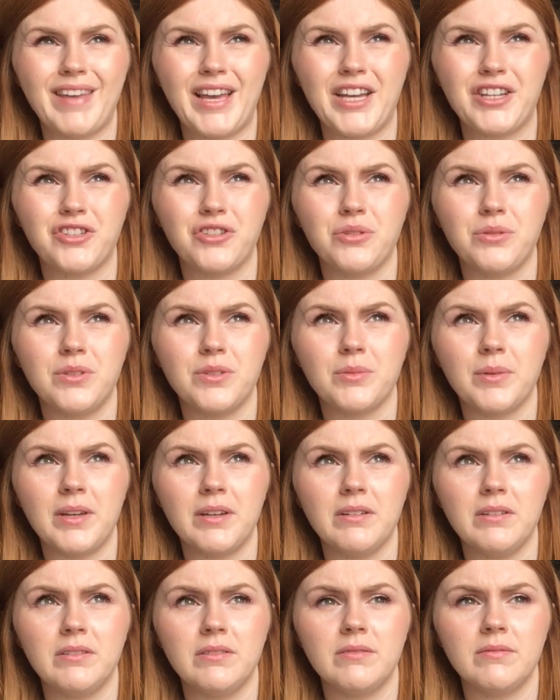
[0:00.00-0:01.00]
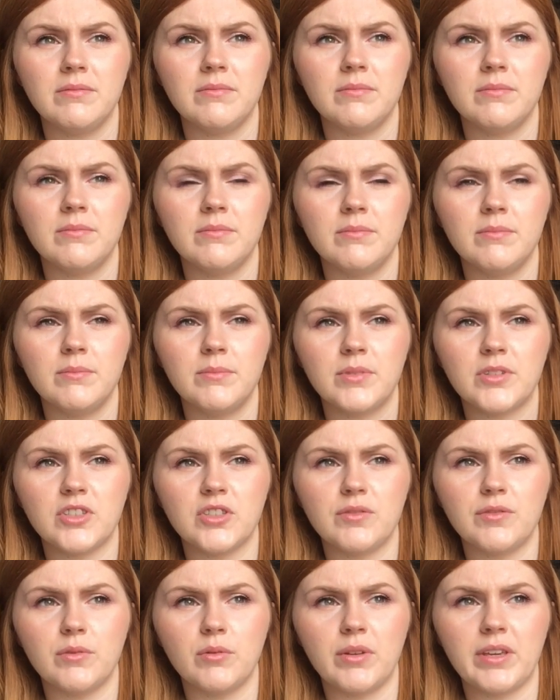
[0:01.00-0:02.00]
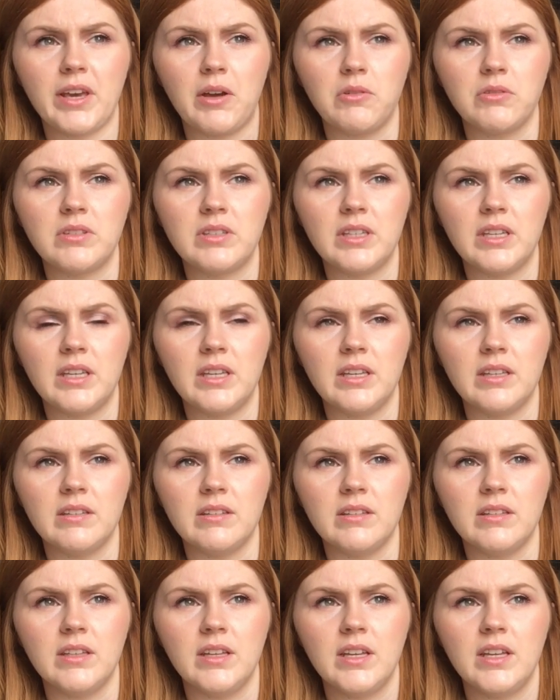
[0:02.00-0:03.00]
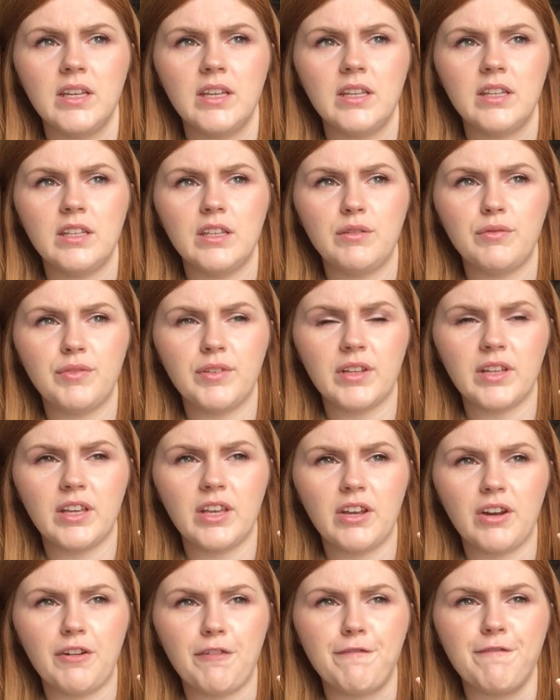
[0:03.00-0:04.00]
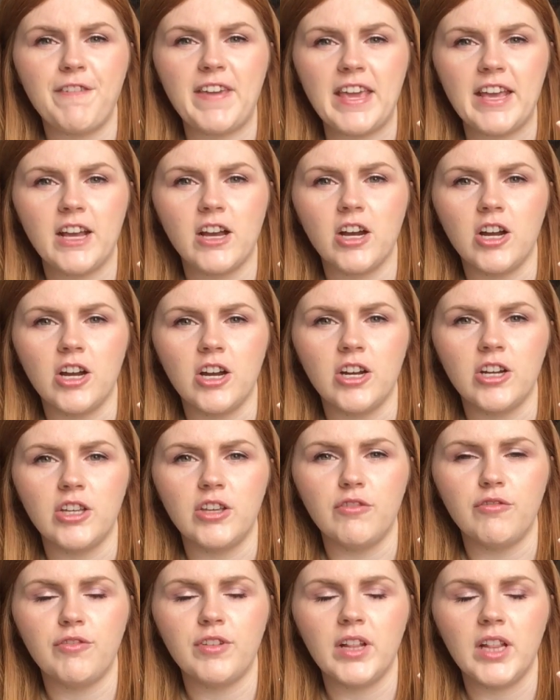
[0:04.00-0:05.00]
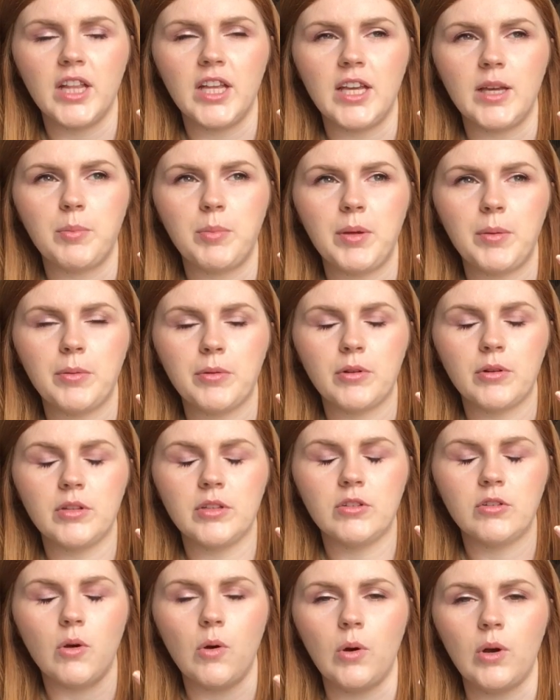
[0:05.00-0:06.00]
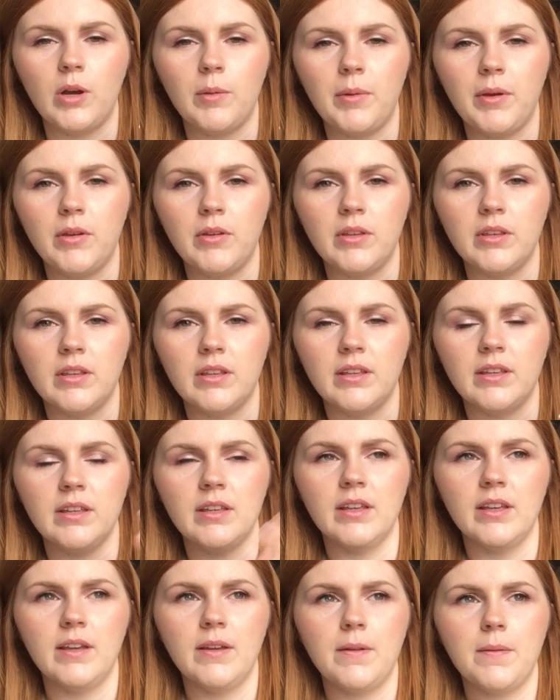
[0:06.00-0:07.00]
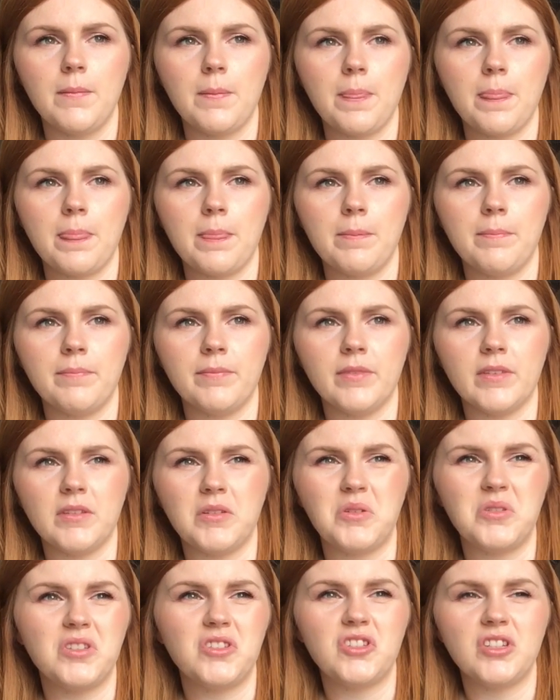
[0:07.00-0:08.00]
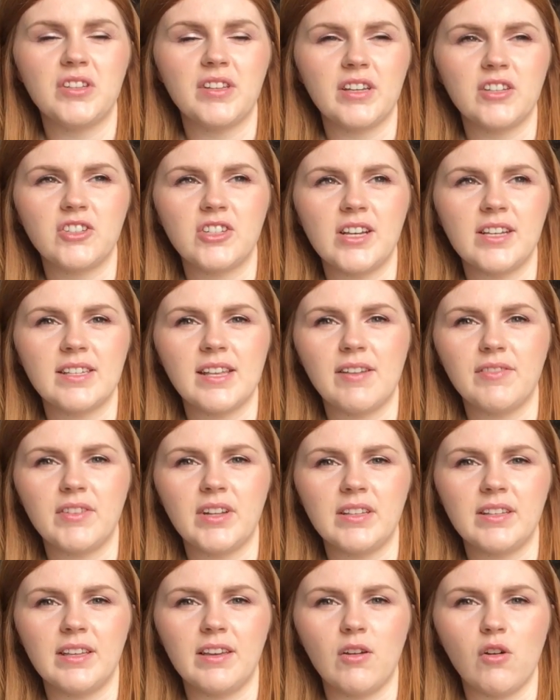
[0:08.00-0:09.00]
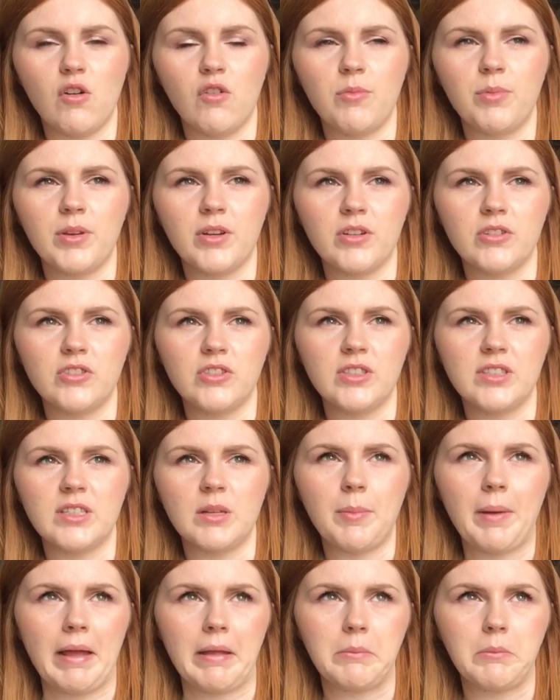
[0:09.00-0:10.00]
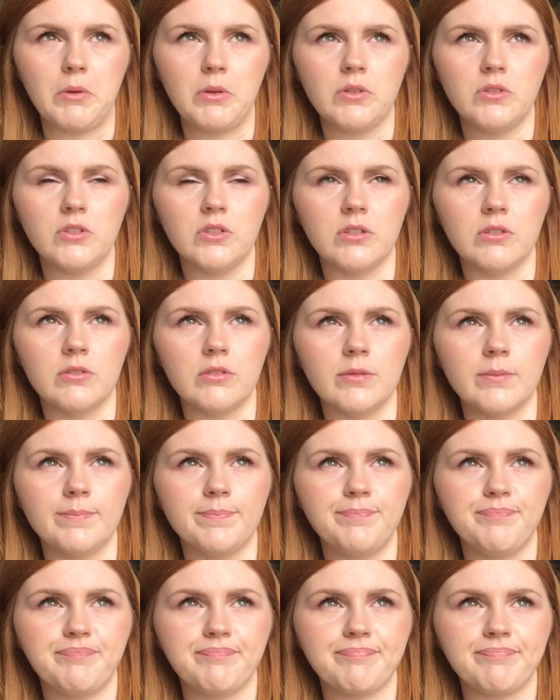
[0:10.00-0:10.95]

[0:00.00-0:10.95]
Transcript: issue as well, because you feel guilty and you feel like you're a faker, you feel like people are going to talk about you. Who does she think she is having a day off because she's in a bad mood, you know?